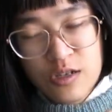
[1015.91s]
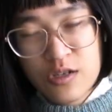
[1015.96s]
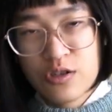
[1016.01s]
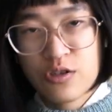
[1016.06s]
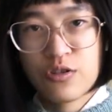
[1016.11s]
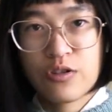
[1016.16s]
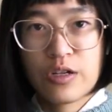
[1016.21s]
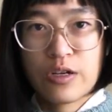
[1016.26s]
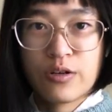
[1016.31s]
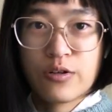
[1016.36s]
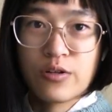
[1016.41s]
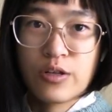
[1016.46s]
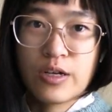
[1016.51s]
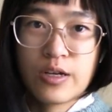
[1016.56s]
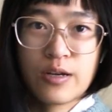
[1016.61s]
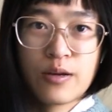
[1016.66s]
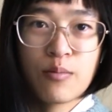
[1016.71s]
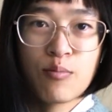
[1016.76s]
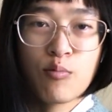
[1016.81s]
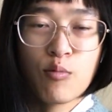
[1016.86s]
so they are like
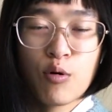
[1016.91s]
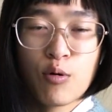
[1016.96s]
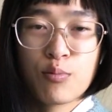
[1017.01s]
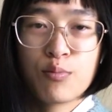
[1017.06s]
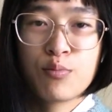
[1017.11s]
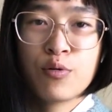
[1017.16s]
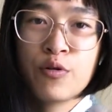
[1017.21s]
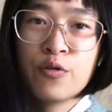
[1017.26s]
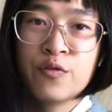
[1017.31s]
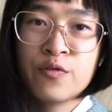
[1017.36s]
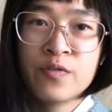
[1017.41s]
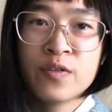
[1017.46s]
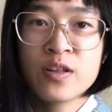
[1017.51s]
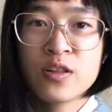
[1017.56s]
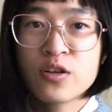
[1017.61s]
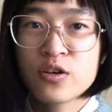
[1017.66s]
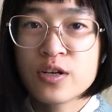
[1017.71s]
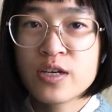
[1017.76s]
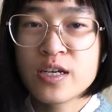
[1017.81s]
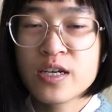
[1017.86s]
more poofy
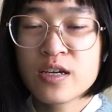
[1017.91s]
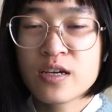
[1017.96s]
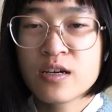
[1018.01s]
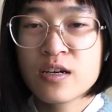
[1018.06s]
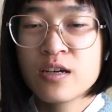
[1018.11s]
looking.